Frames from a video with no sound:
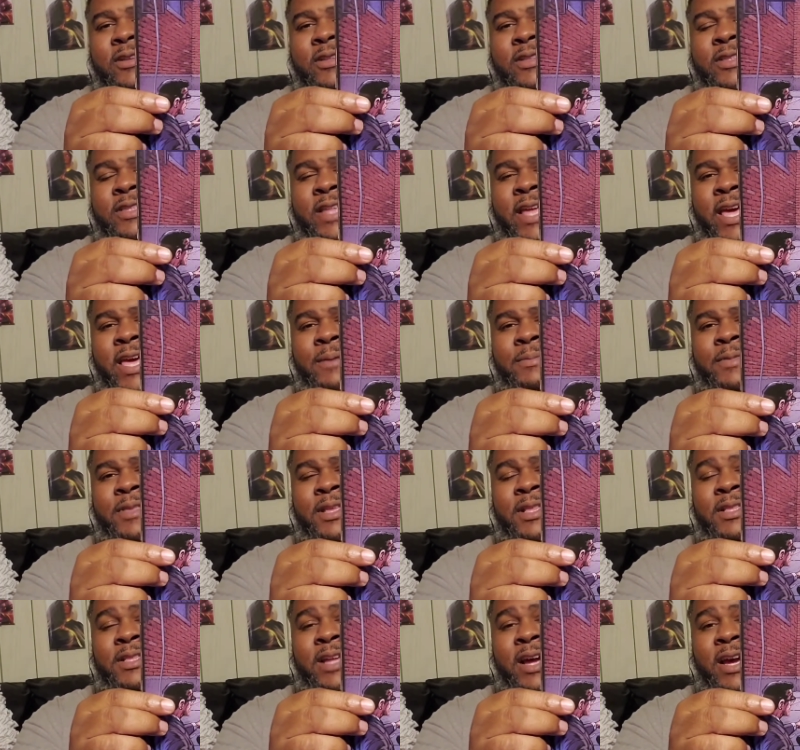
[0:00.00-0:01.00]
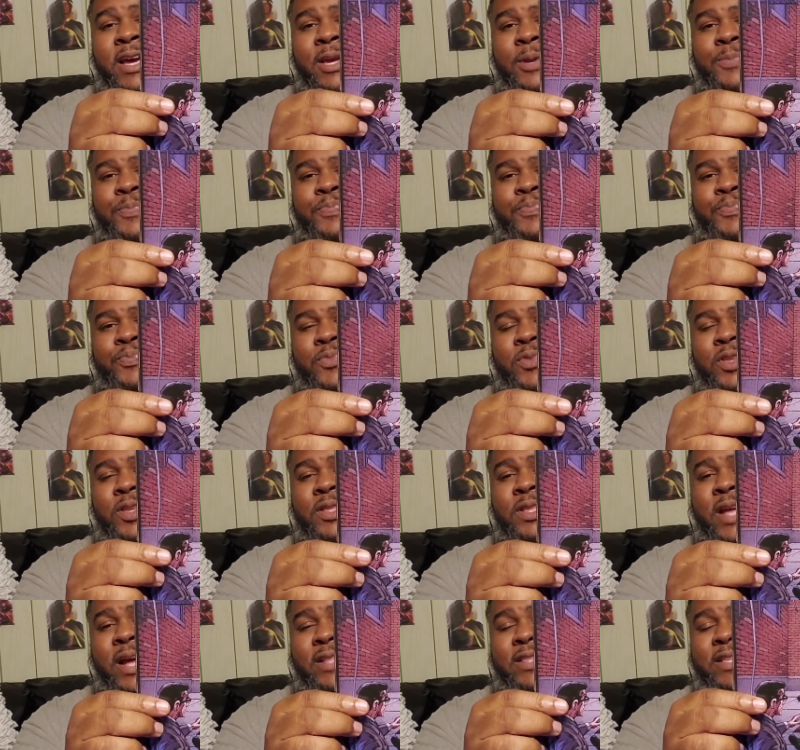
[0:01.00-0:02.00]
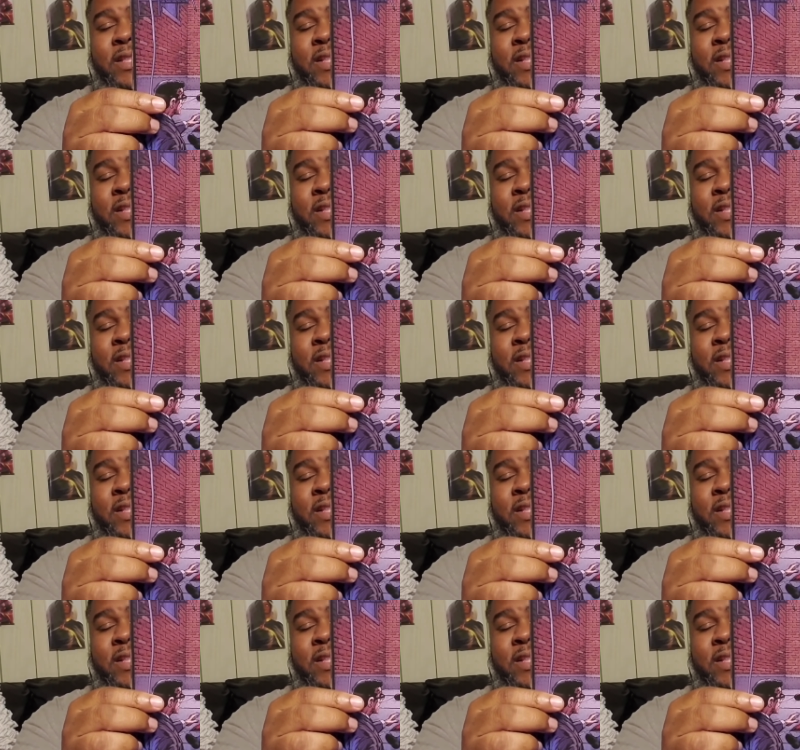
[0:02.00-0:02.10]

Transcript: named the Knight. Now, the